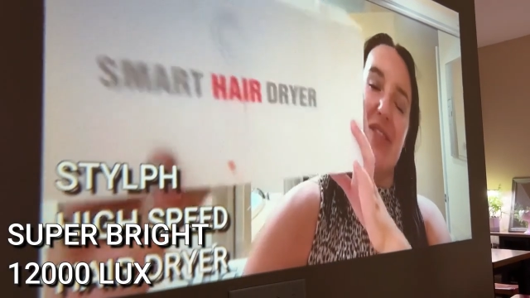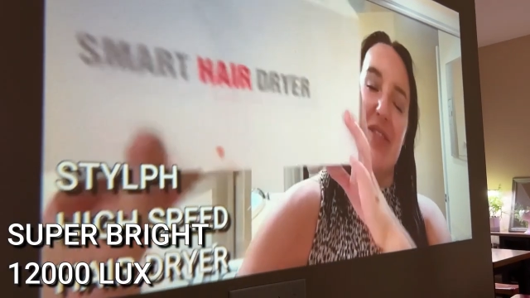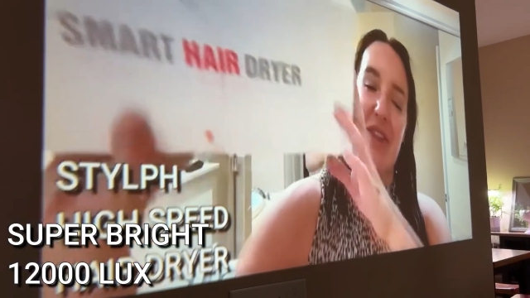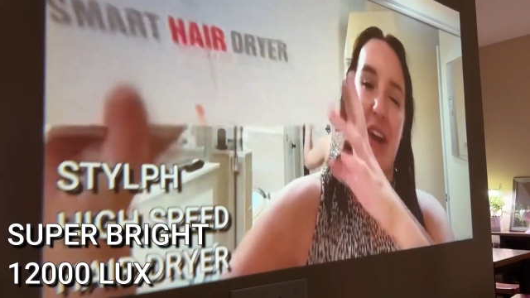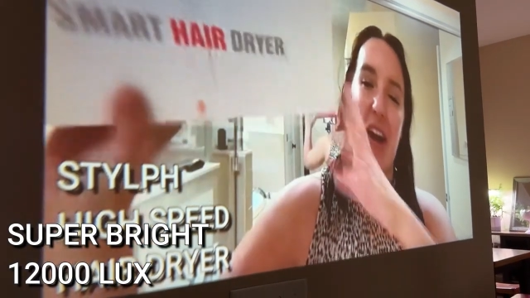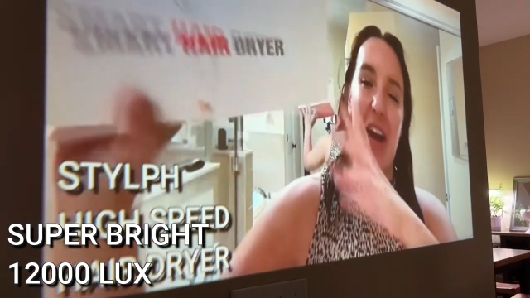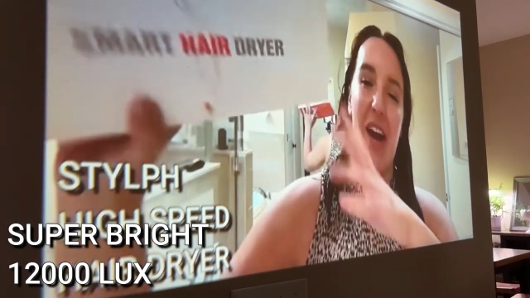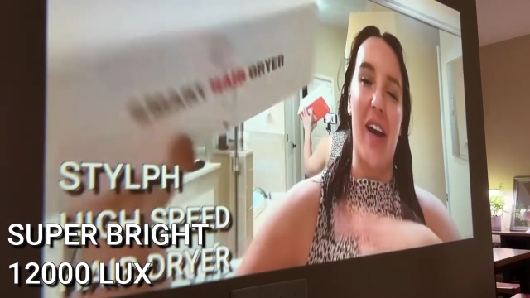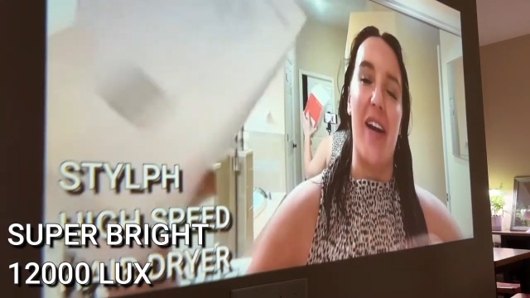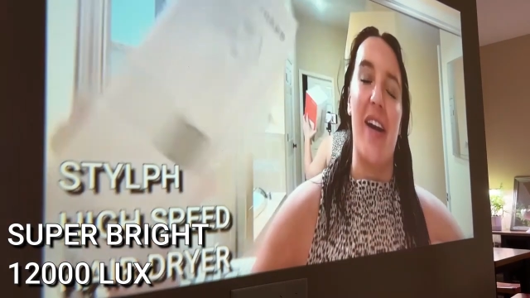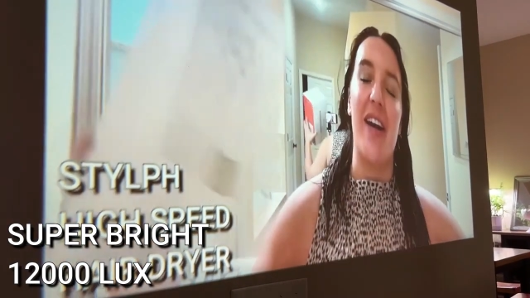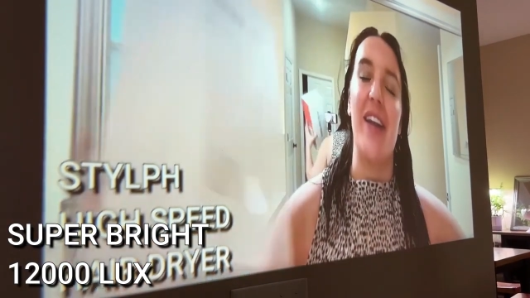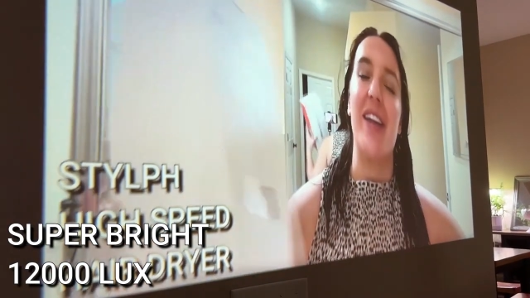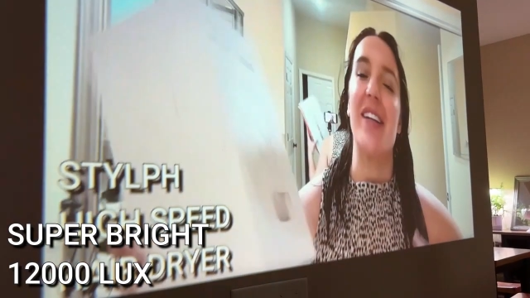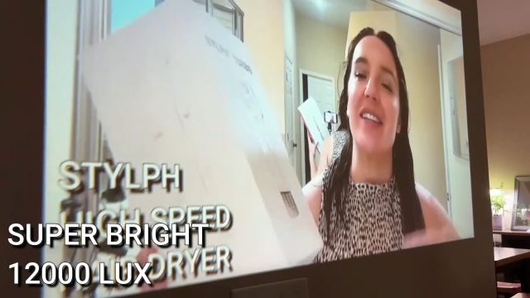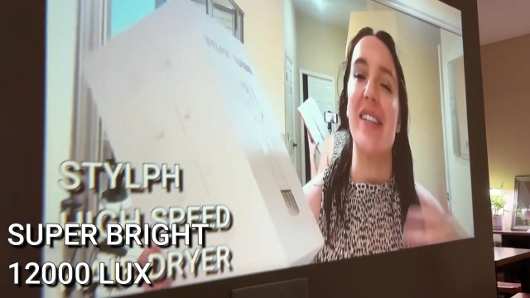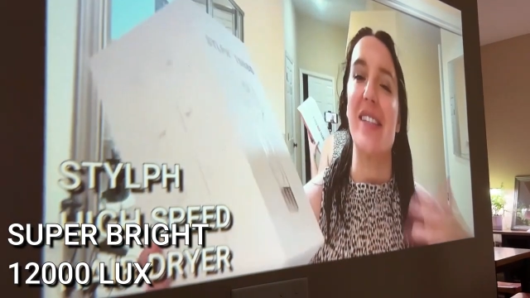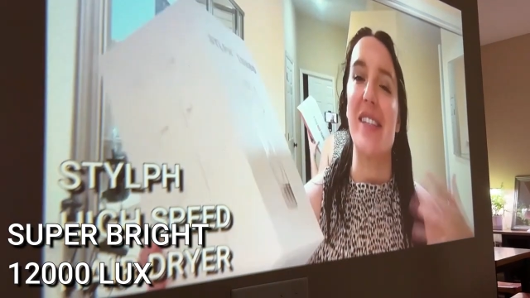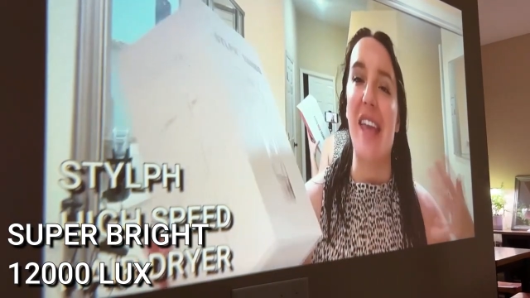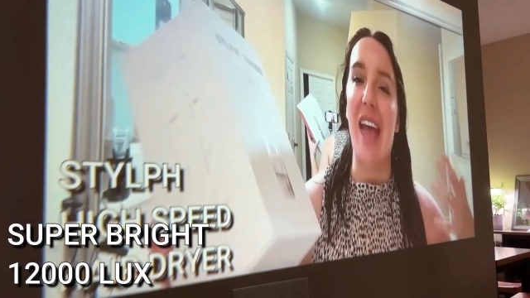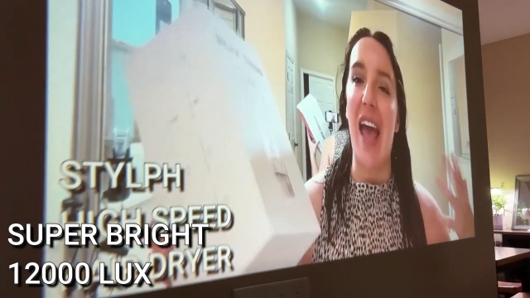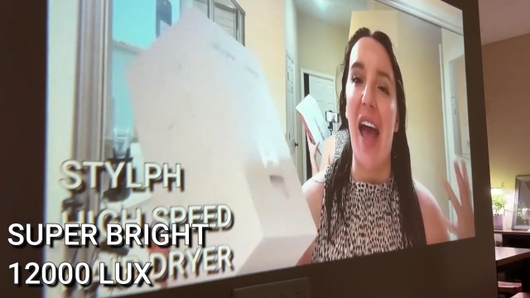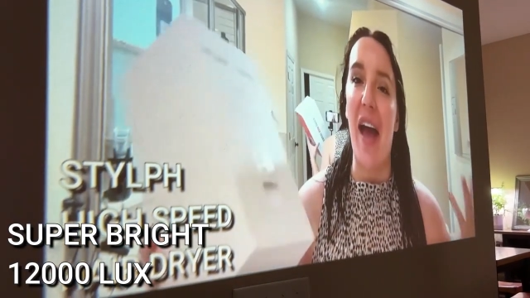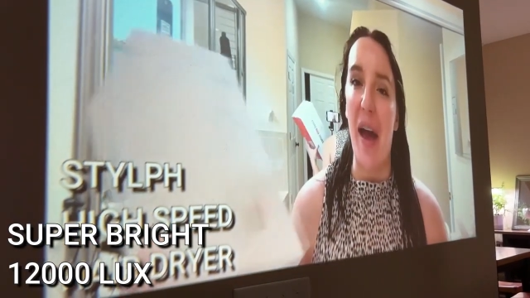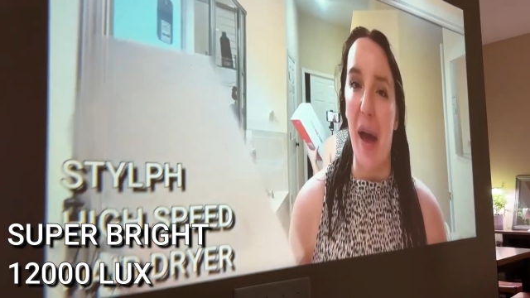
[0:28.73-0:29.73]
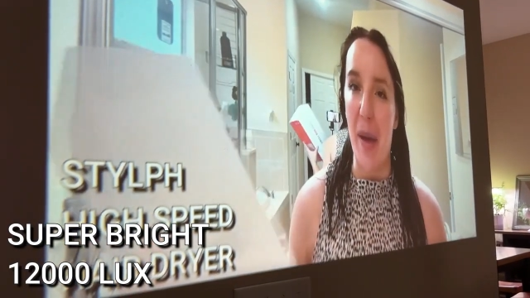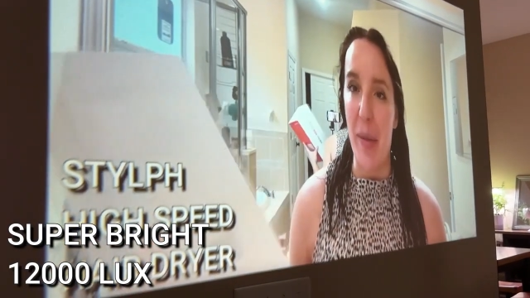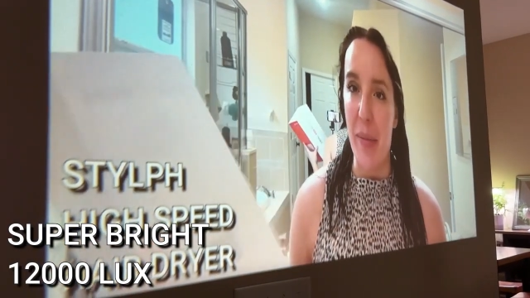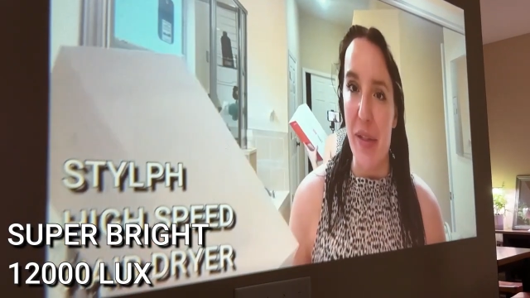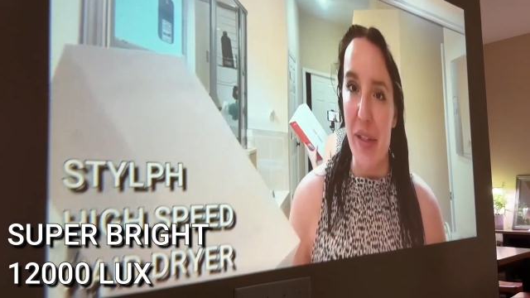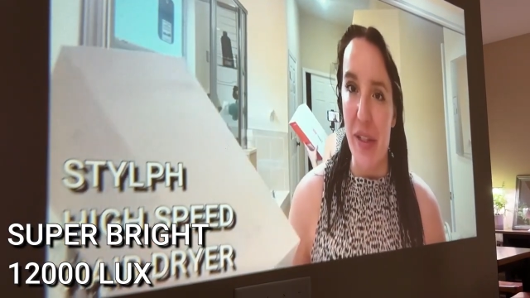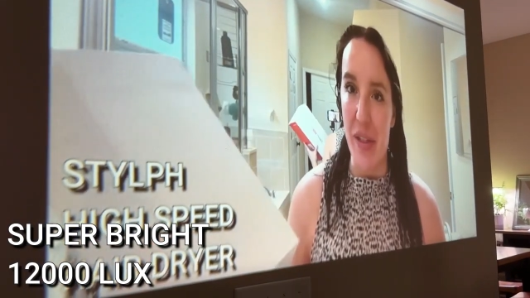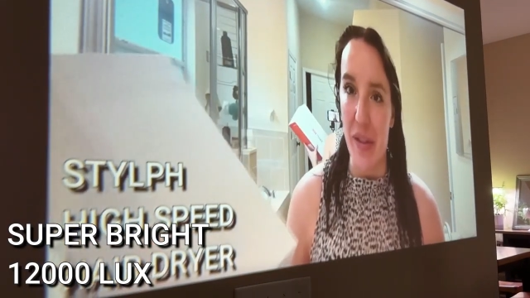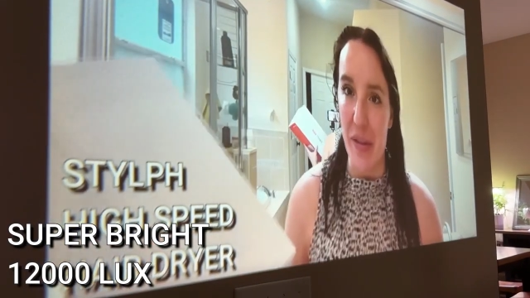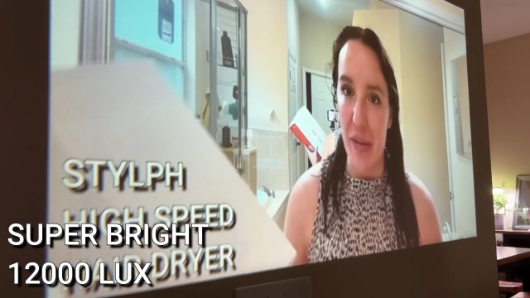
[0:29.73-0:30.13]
than other projectors